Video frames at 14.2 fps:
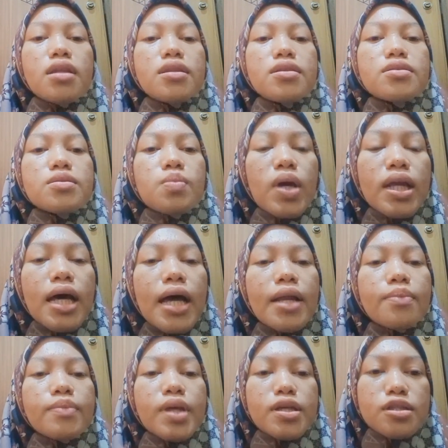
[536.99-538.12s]
These main
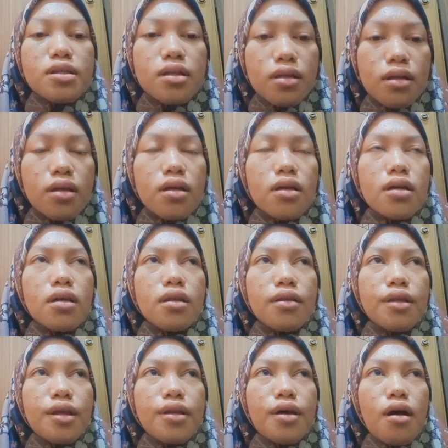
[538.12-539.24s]
adaptation
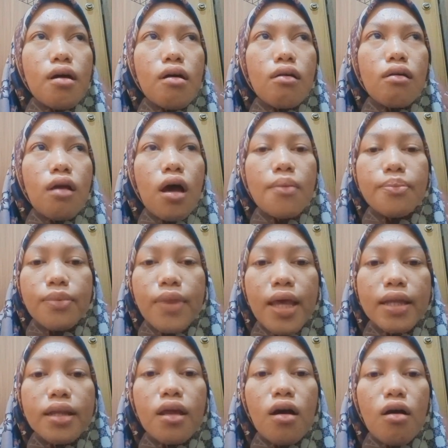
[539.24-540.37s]
that are
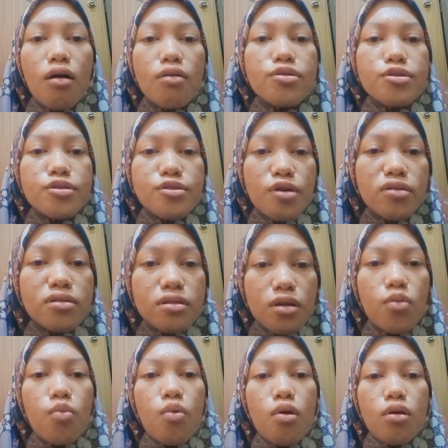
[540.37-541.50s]
update or
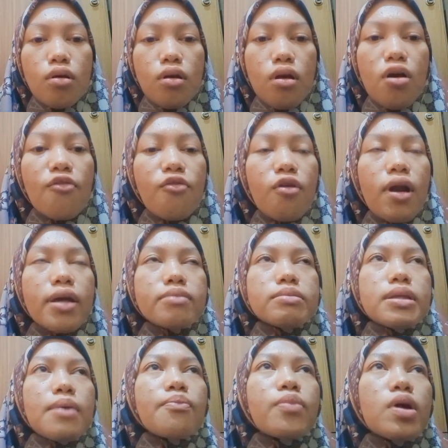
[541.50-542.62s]
shorten work. For
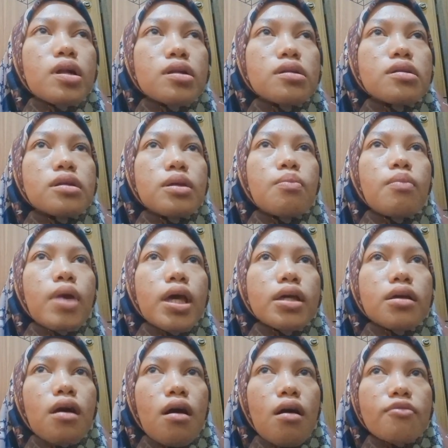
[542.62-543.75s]
example,
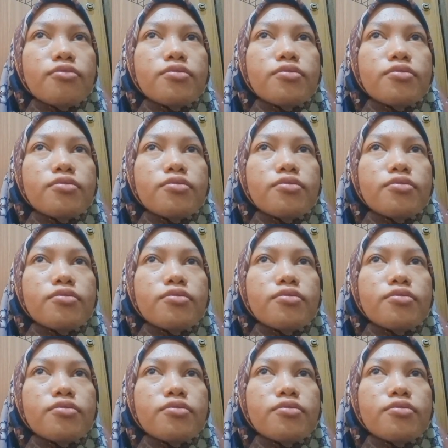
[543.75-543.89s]
remake of